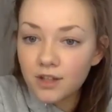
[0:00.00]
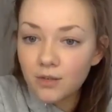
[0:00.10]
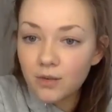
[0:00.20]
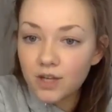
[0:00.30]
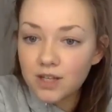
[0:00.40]

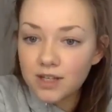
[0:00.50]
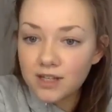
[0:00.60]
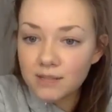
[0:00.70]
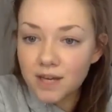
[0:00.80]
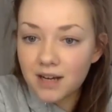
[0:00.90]
Worst
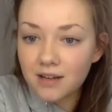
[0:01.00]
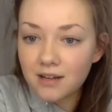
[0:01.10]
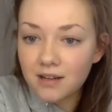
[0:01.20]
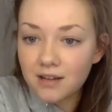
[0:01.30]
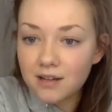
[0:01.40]
is math.
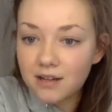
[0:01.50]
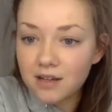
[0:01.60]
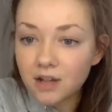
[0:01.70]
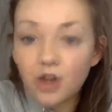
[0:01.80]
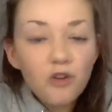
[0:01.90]

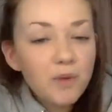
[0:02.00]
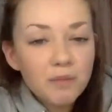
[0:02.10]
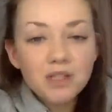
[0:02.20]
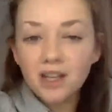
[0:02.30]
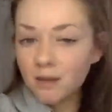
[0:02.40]
A lot of
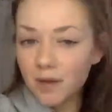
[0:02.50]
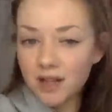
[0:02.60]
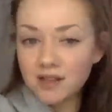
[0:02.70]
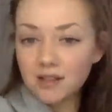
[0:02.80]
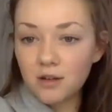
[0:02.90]
people say that
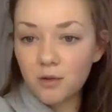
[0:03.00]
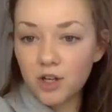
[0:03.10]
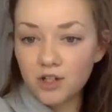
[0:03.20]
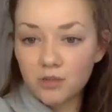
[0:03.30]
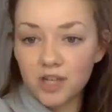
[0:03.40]
maths is their
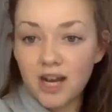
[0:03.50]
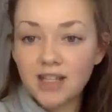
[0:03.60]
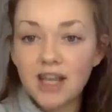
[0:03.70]
worst subject,